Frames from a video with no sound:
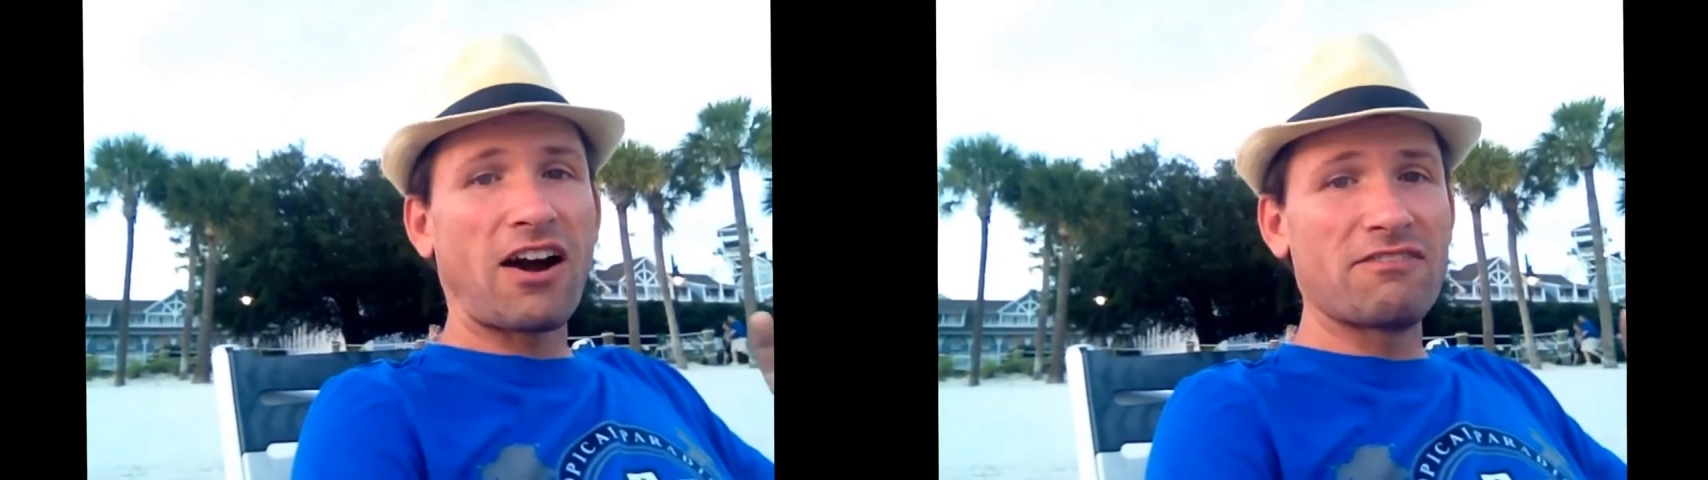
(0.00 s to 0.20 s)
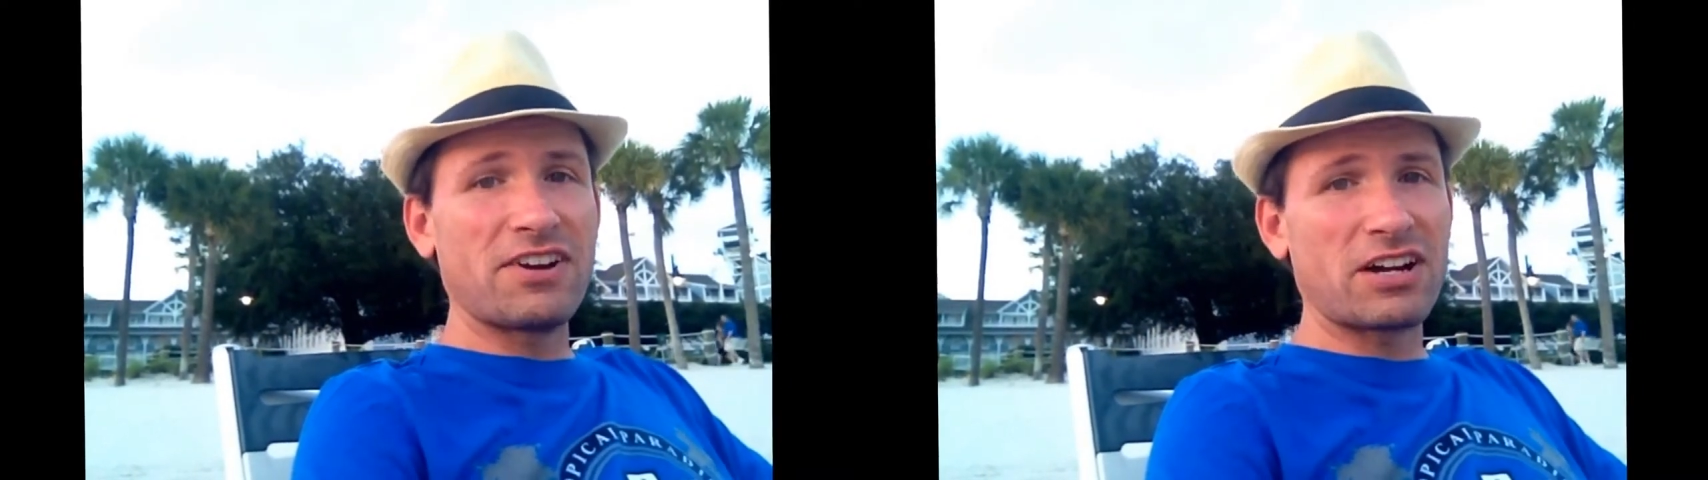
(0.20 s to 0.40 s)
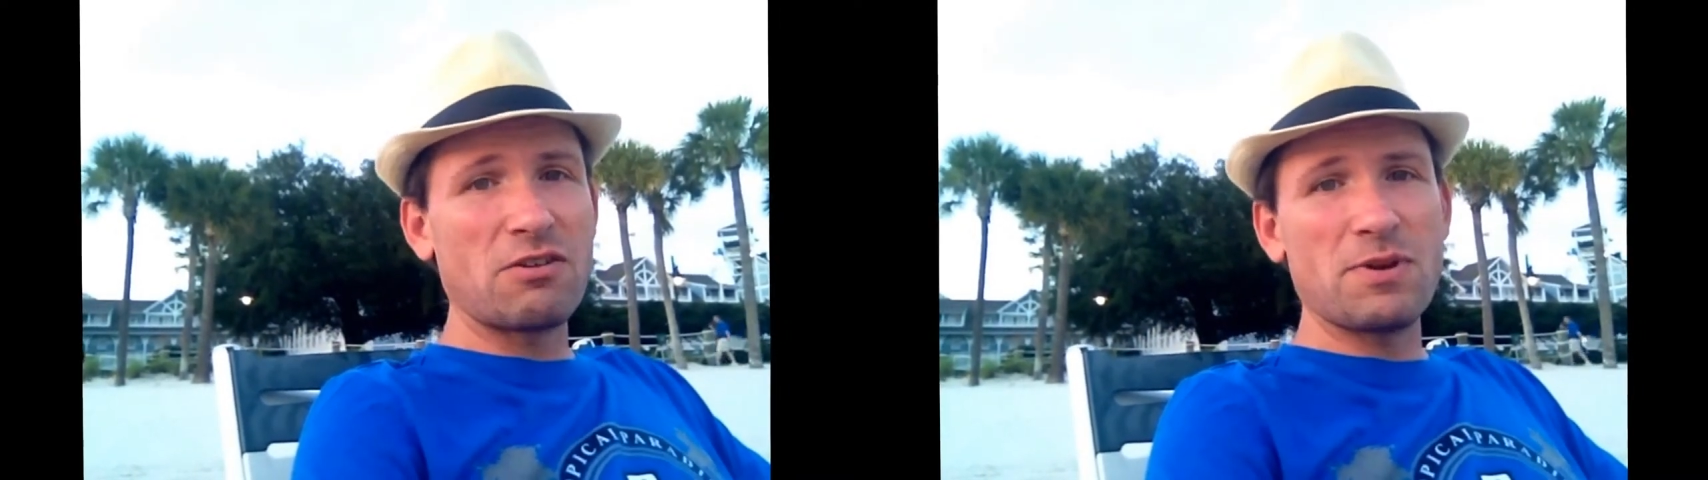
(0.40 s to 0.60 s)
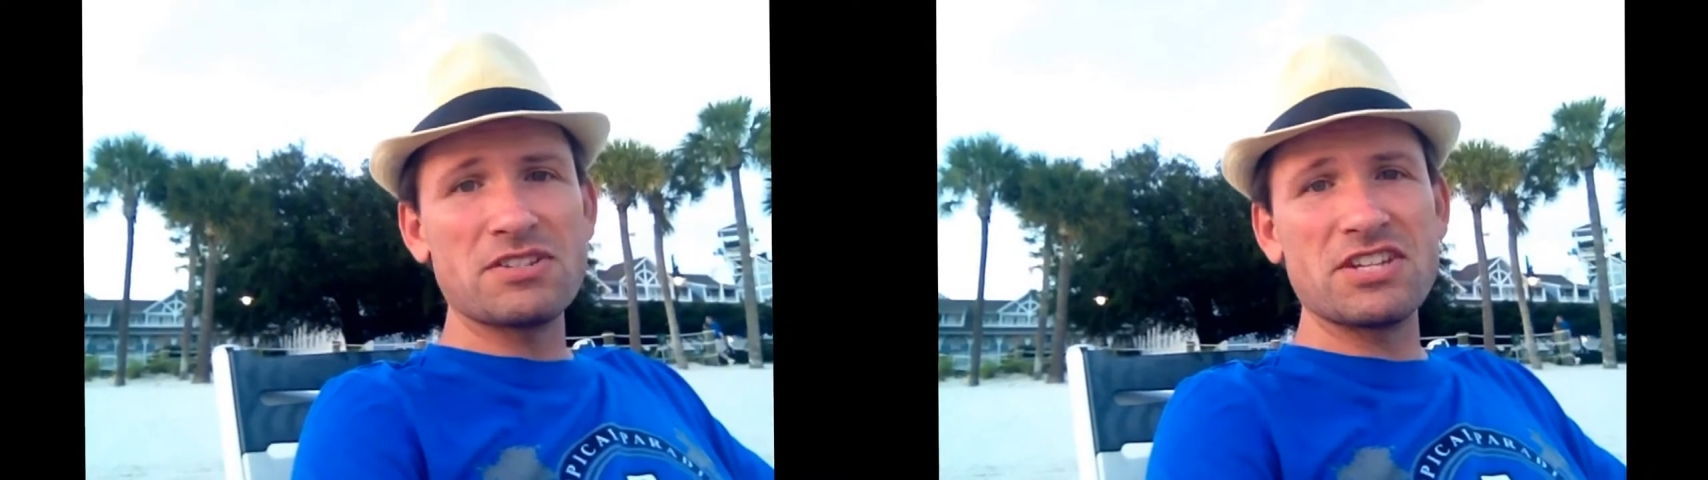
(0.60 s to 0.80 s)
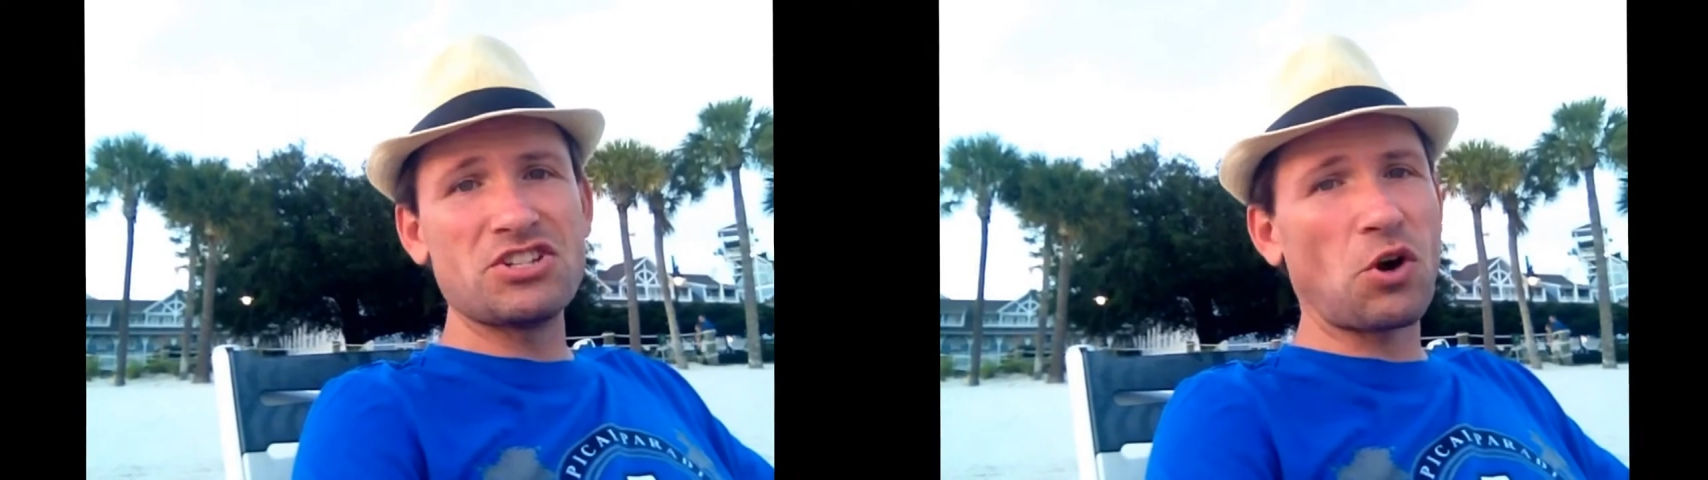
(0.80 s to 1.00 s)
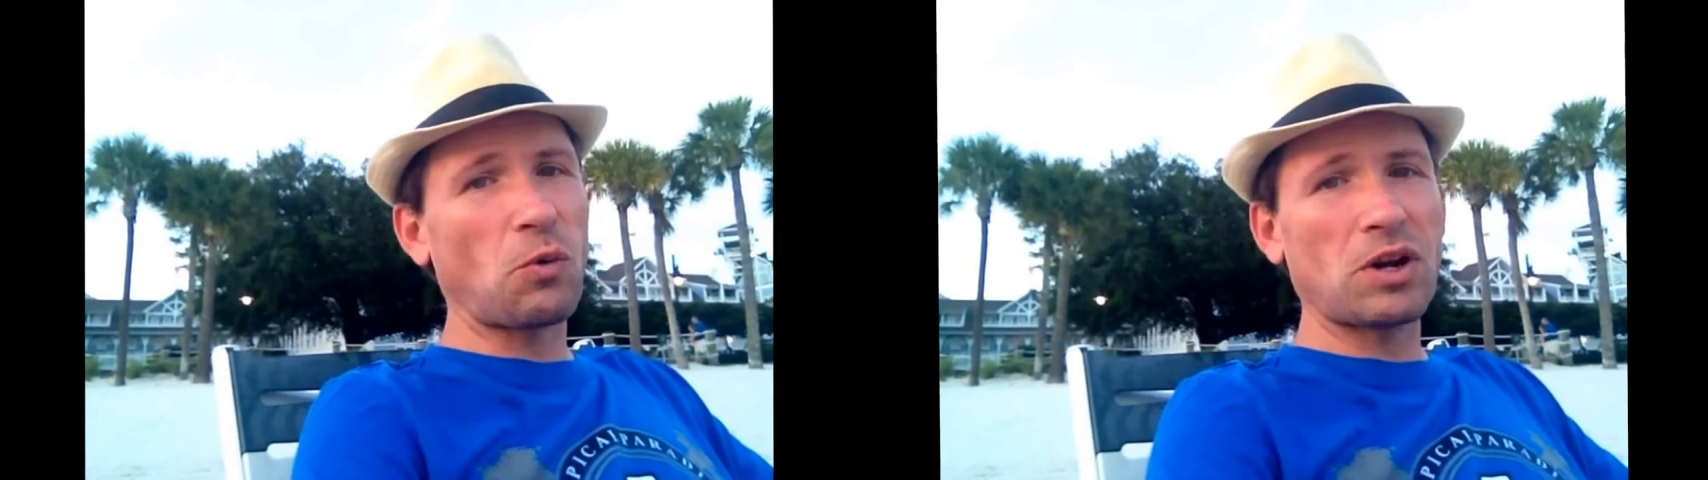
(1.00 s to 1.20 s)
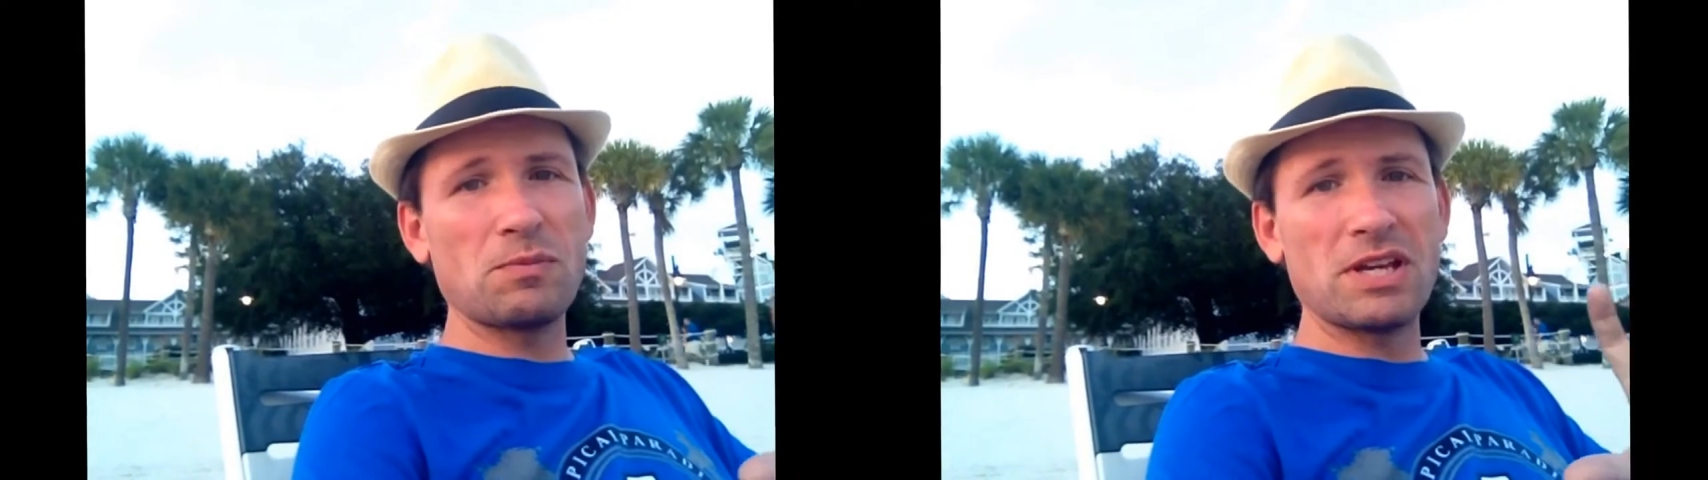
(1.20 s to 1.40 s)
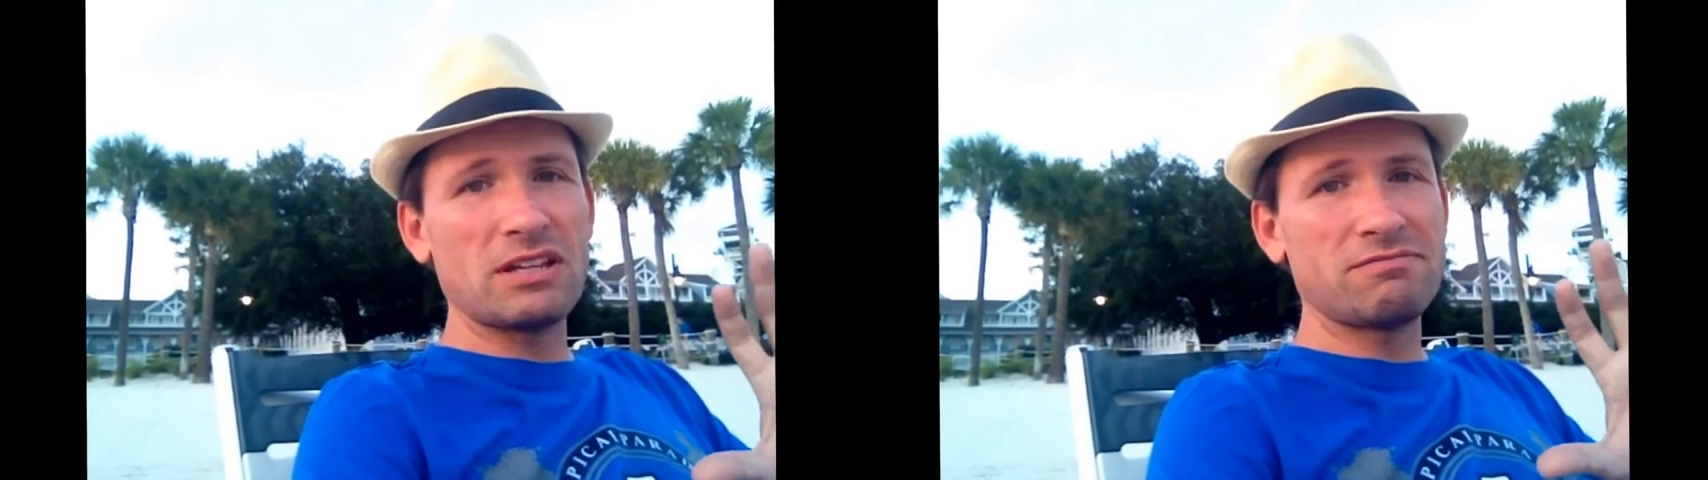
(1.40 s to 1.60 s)
are very busy, don't want
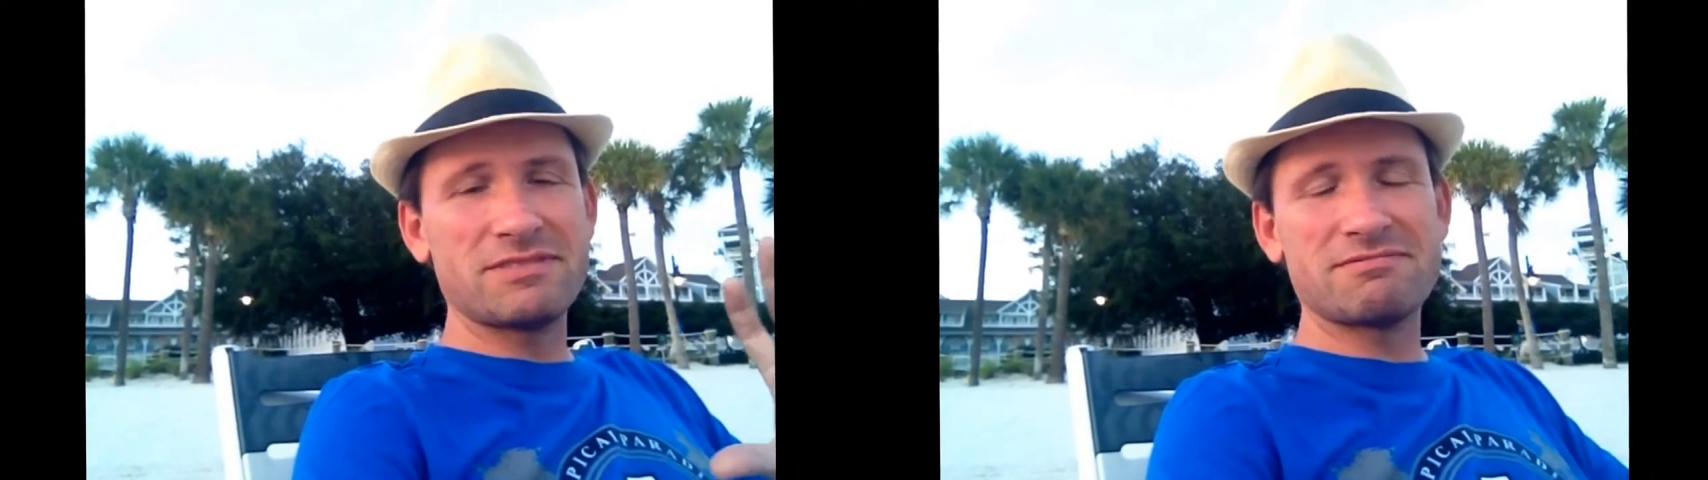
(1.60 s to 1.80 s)
to be